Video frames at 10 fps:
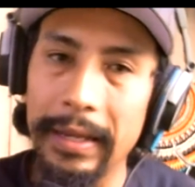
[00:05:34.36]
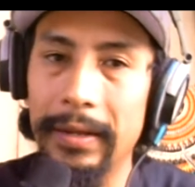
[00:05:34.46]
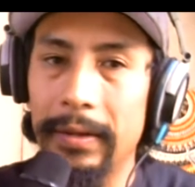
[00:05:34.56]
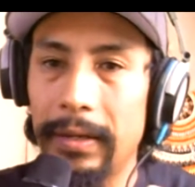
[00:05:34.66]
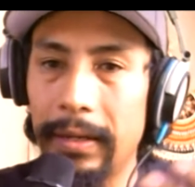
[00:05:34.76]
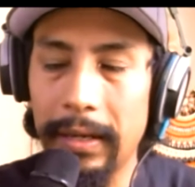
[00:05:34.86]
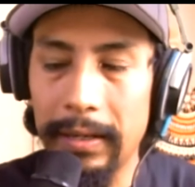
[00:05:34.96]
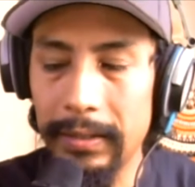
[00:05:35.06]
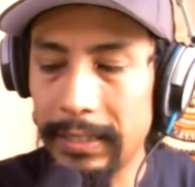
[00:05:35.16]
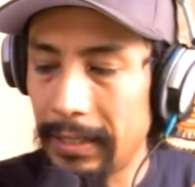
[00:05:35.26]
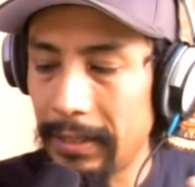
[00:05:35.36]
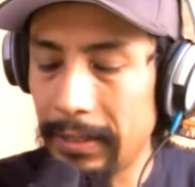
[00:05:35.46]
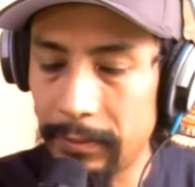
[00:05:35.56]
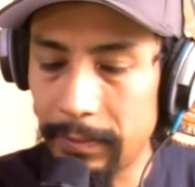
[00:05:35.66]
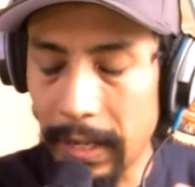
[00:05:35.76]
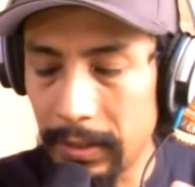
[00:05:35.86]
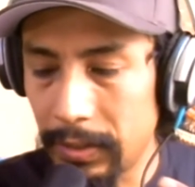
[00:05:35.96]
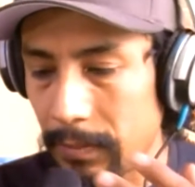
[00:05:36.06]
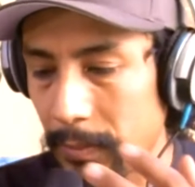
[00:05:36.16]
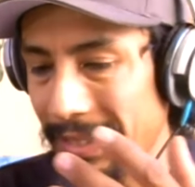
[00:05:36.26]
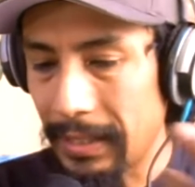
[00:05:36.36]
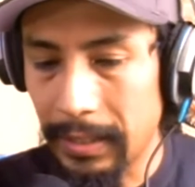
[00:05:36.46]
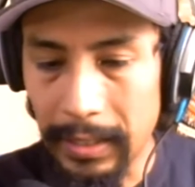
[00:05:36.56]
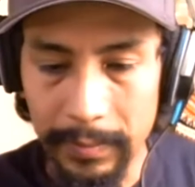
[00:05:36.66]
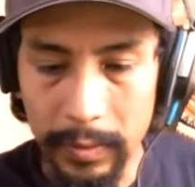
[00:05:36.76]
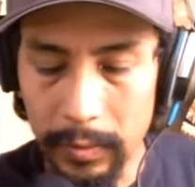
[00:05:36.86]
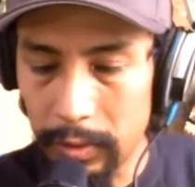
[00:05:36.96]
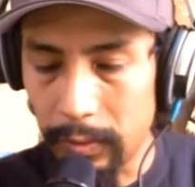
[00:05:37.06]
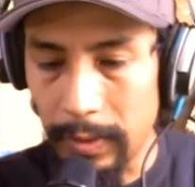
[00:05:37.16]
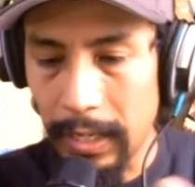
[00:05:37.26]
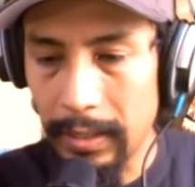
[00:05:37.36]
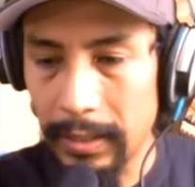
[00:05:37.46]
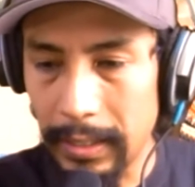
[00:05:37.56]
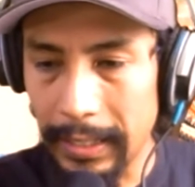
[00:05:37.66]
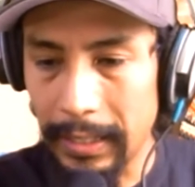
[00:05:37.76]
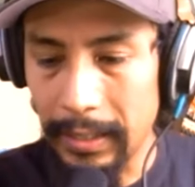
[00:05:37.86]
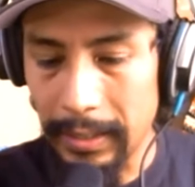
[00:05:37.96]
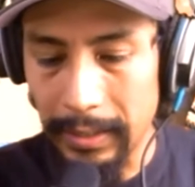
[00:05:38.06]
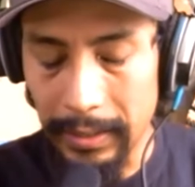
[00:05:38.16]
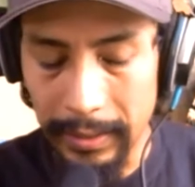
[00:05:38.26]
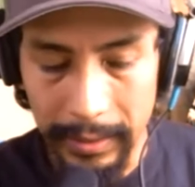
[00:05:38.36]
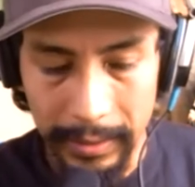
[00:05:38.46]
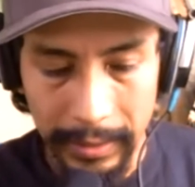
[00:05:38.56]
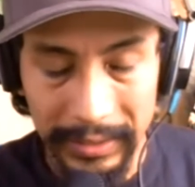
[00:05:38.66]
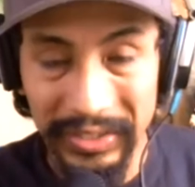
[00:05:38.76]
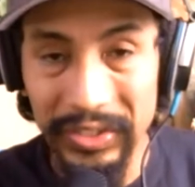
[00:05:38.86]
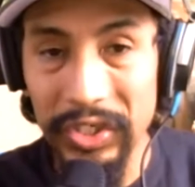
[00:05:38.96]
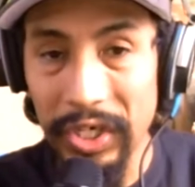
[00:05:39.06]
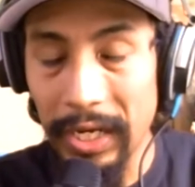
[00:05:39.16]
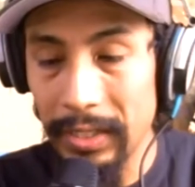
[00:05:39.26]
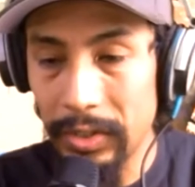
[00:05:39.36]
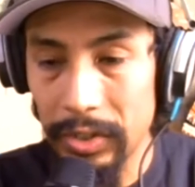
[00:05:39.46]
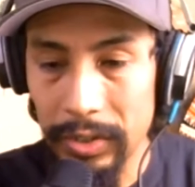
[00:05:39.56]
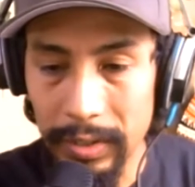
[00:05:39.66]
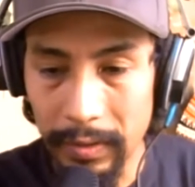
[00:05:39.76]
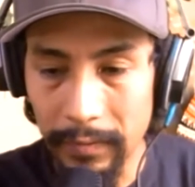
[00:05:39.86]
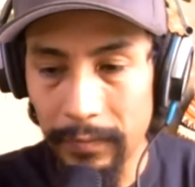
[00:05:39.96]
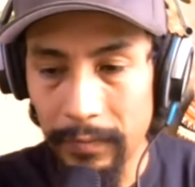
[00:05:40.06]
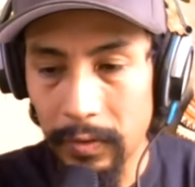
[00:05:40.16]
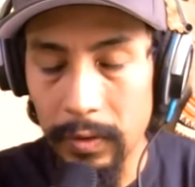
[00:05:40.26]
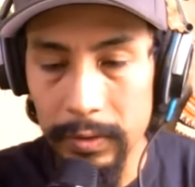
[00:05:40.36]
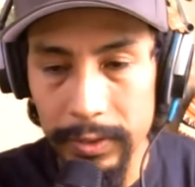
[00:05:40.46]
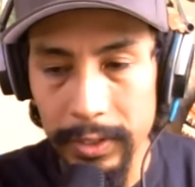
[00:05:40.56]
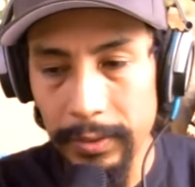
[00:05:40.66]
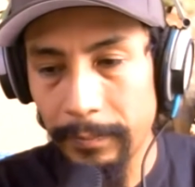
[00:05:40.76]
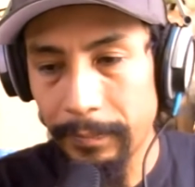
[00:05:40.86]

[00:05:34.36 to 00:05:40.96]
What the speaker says: I say it in Spanish, intercambio cultural, like a exchange of culture,